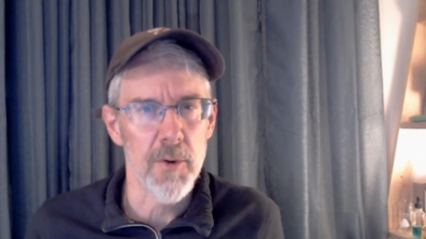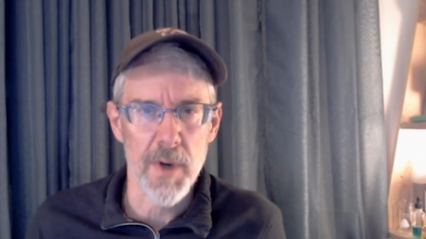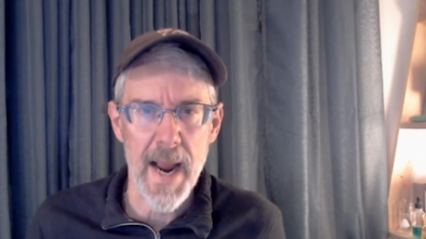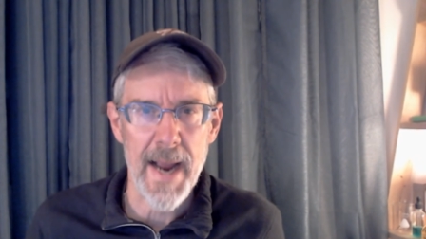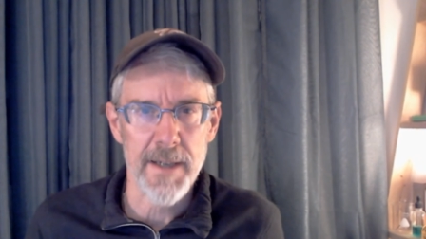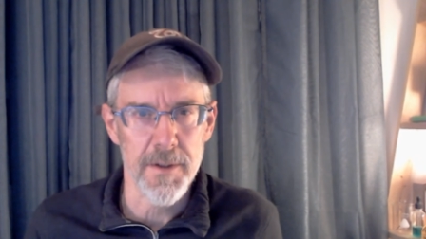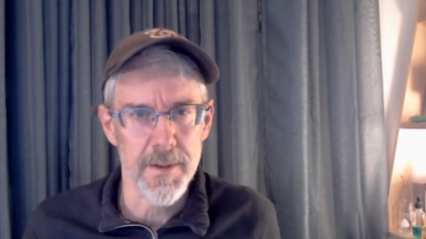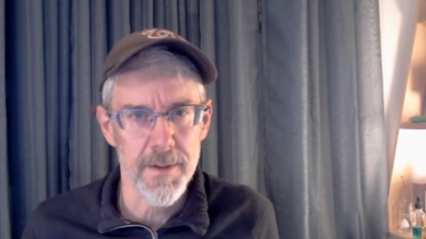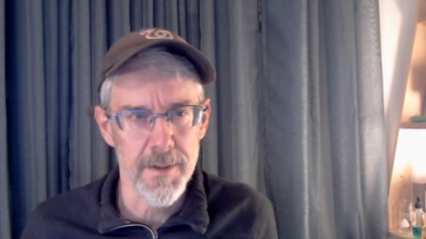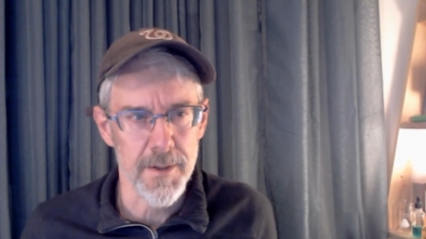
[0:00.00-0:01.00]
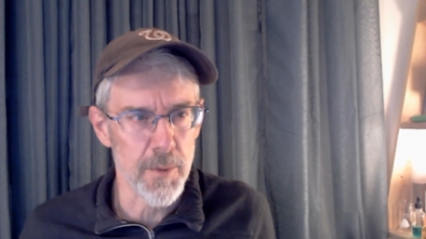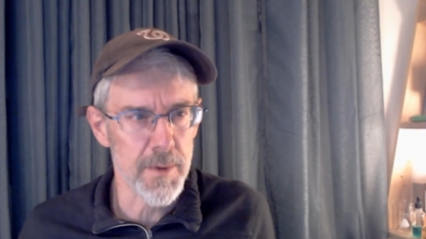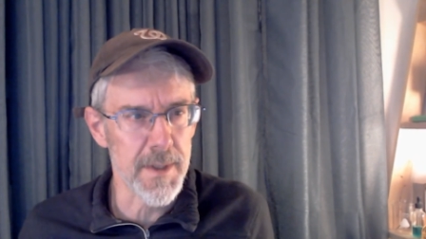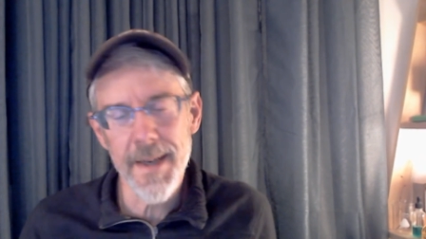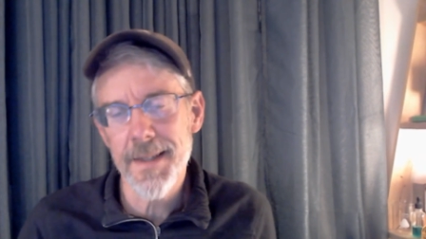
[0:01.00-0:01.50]
reactions. So
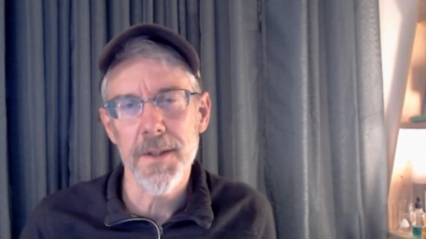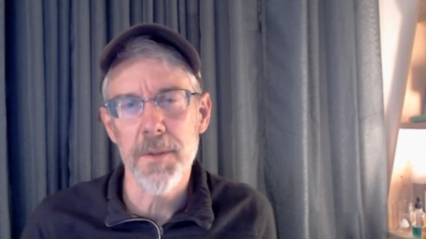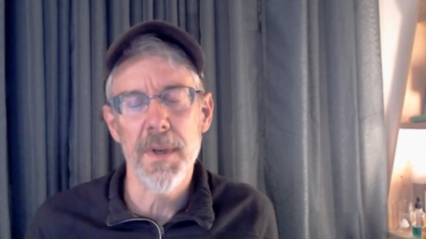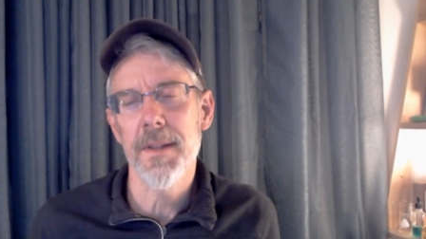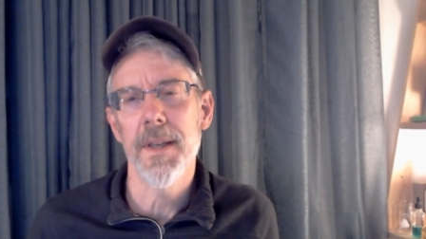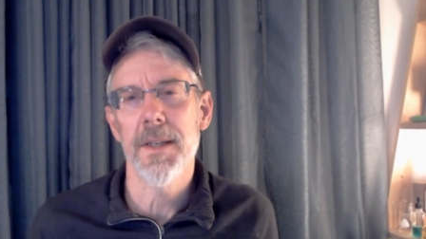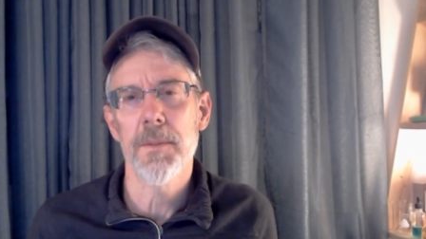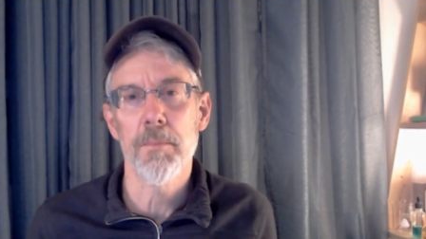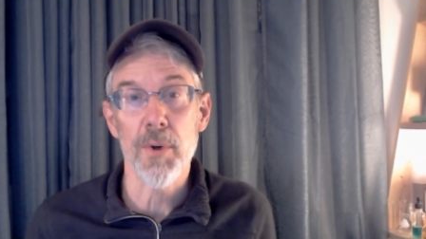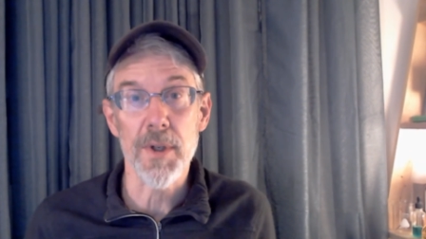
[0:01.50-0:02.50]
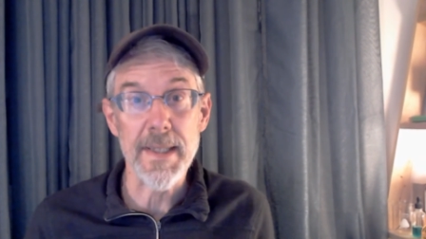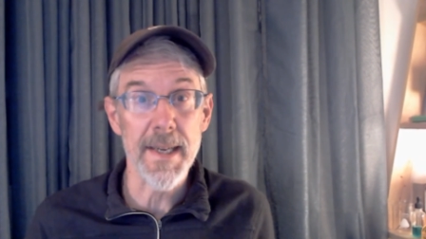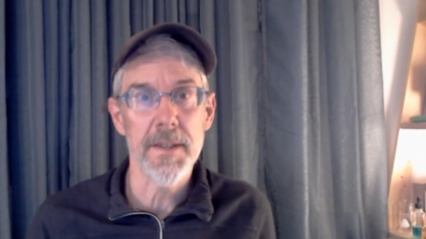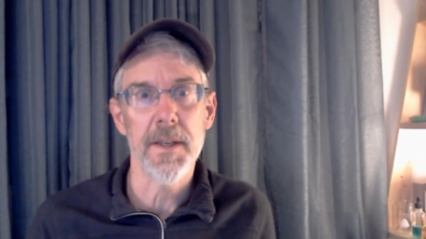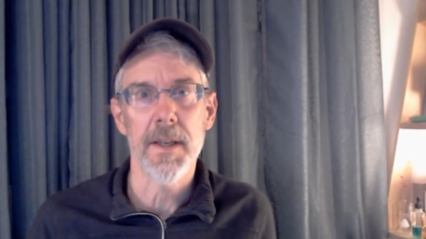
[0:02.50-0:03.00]
tonight, the big thing is
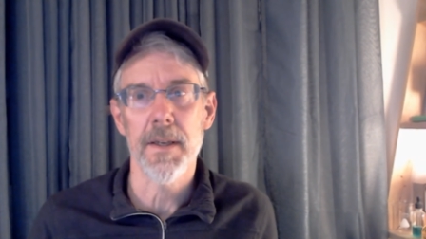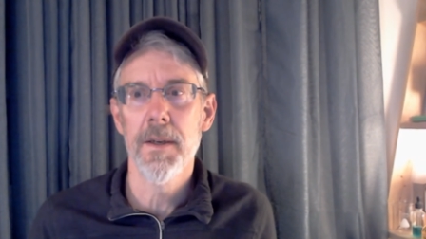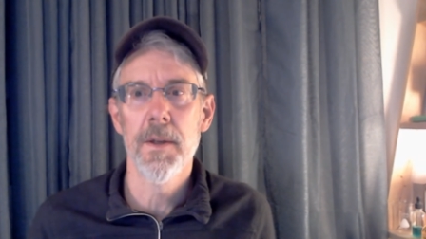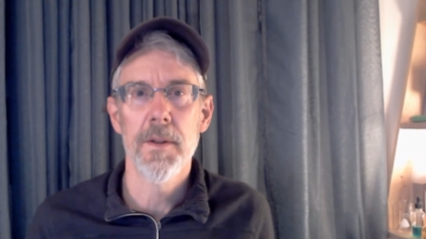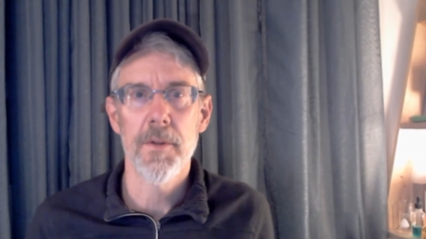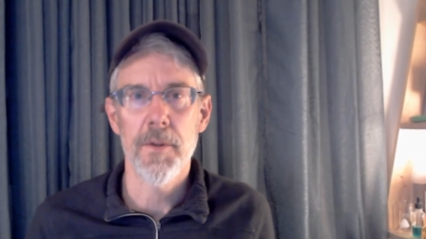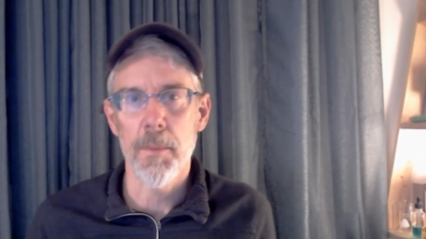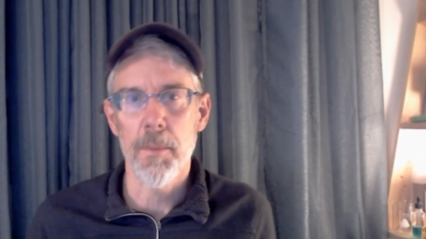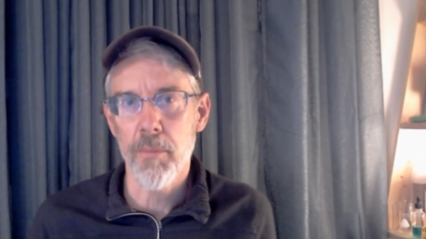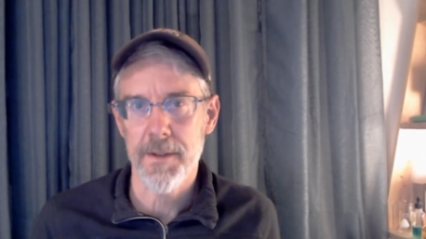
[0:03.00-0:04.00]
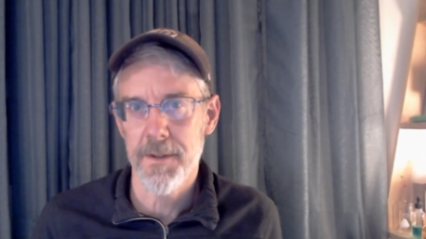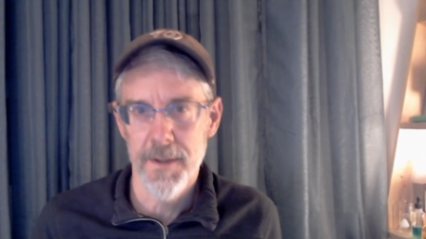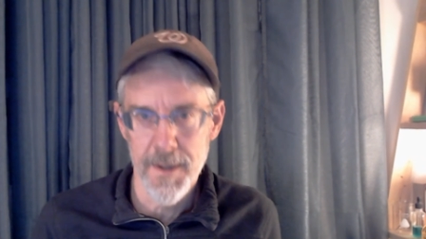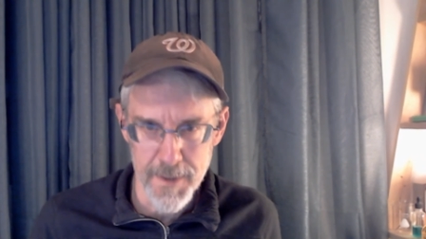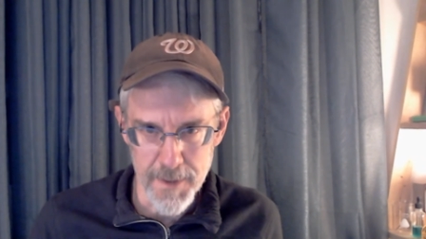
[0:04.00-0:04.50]
predicting the products
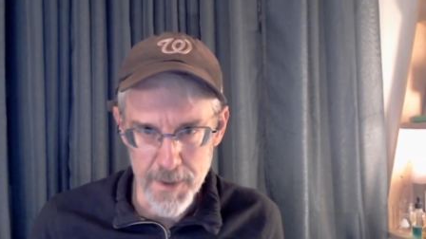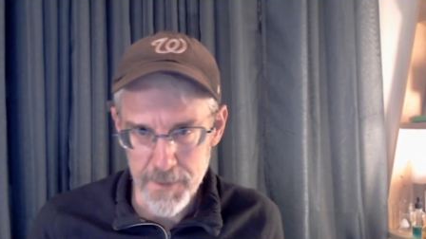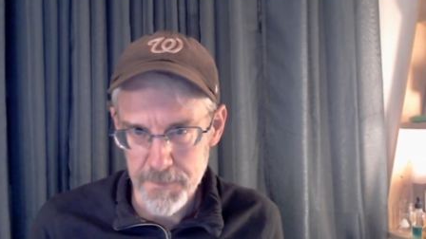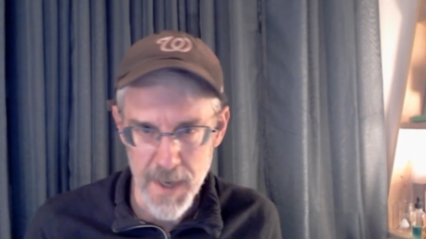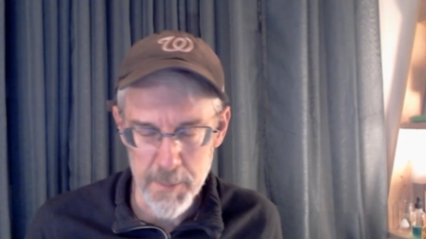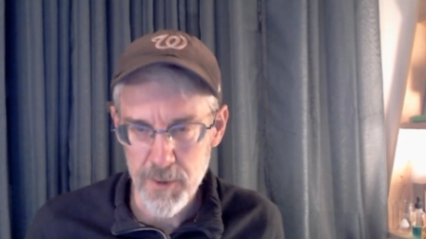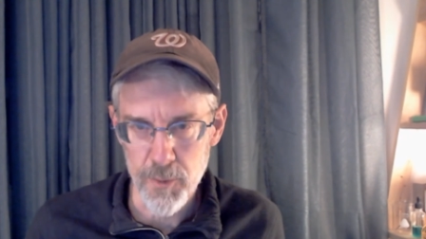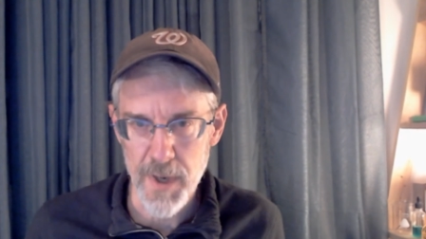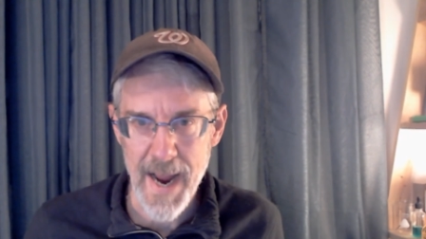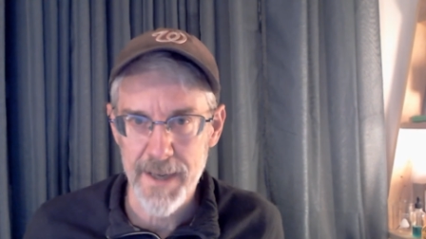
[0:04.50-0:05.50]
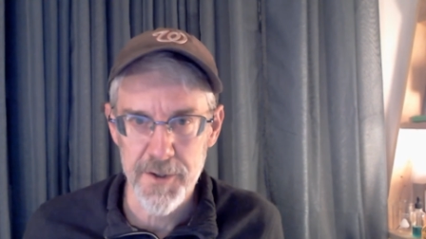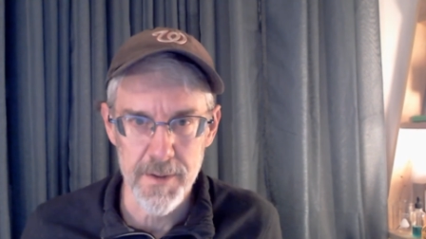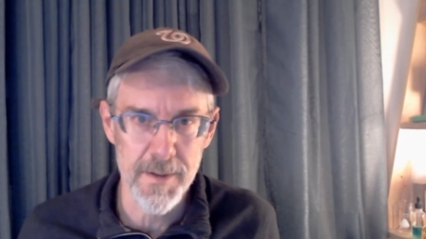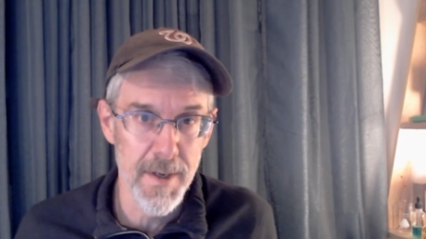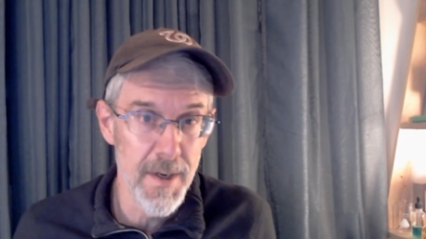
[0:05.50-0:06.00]
of chemical
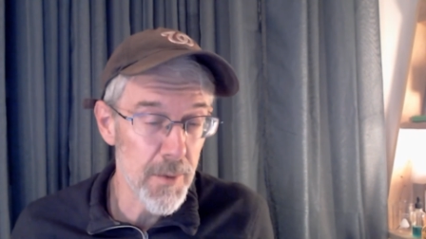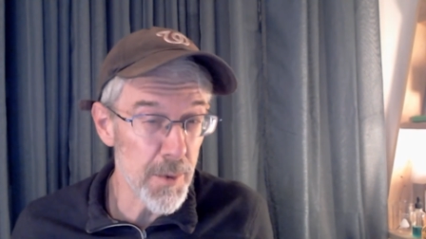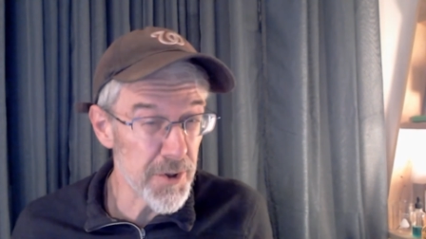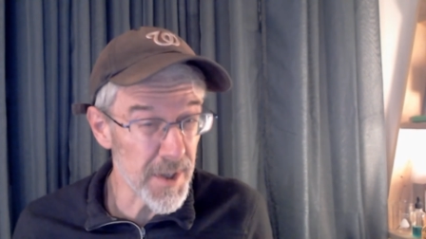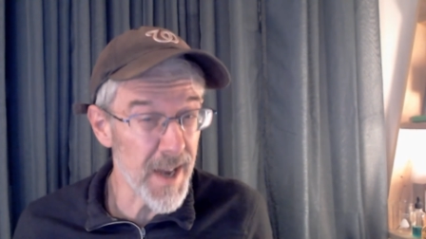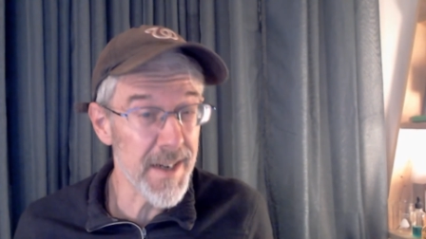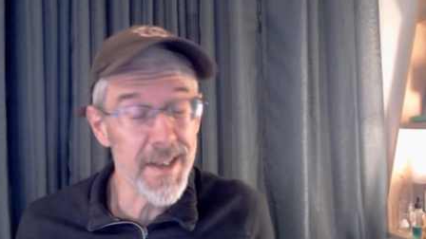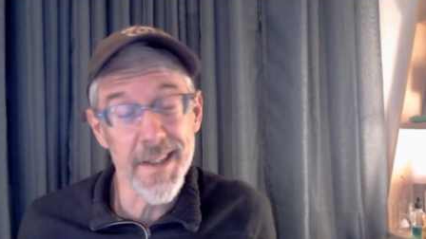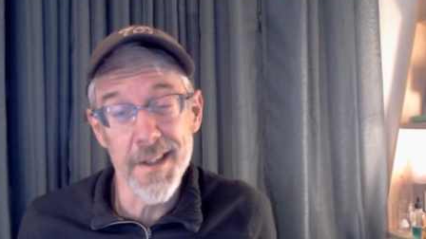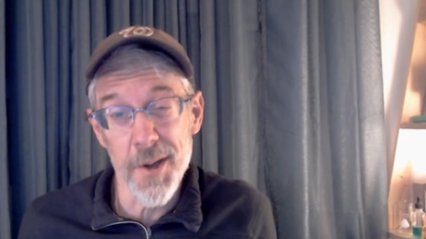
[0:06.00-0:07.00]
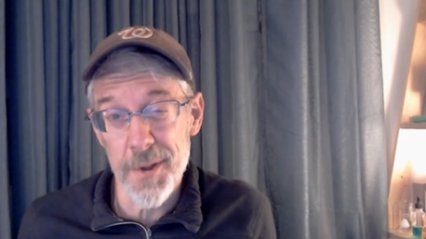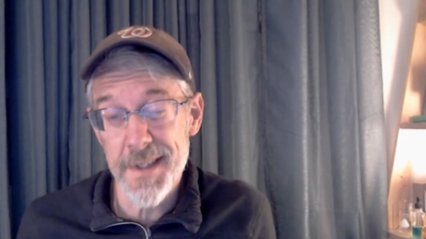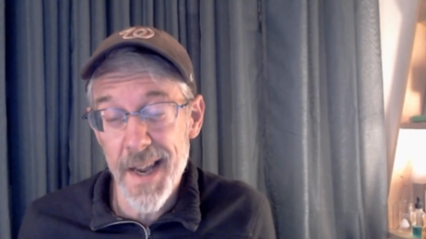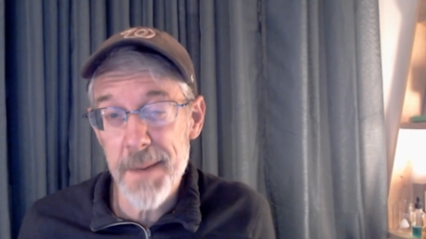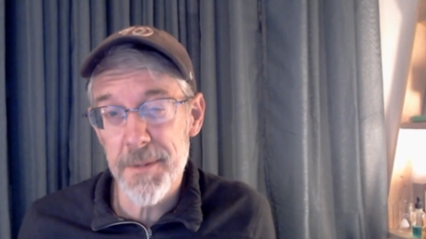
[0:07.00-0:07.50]
reactions, which you kind of need to know the
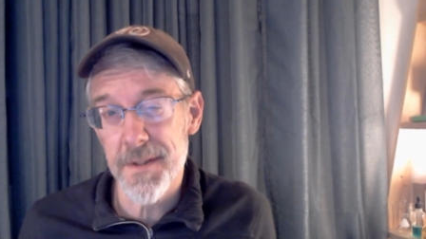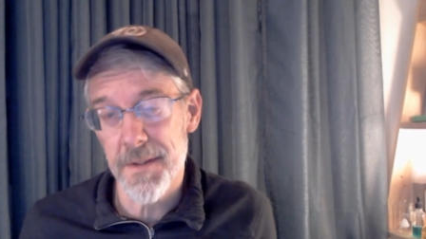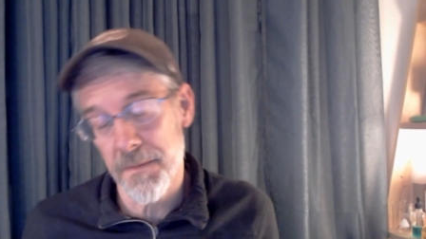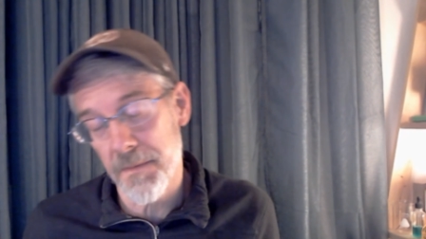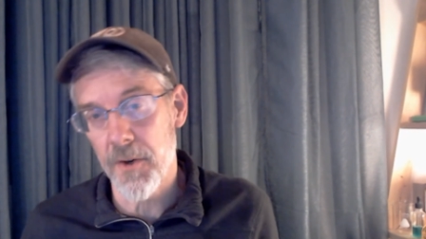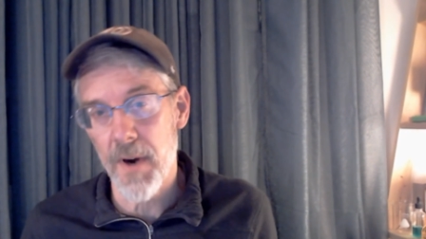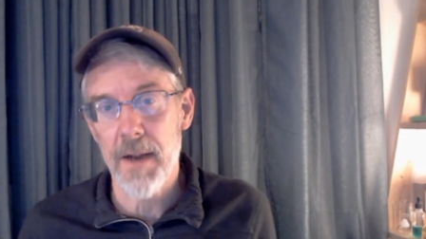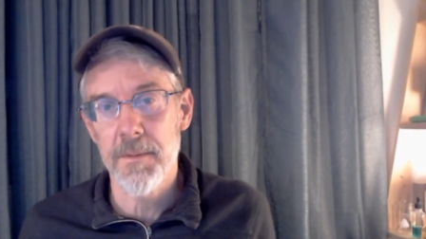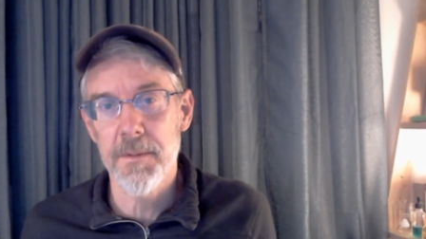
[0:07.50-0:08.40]
types to figure out.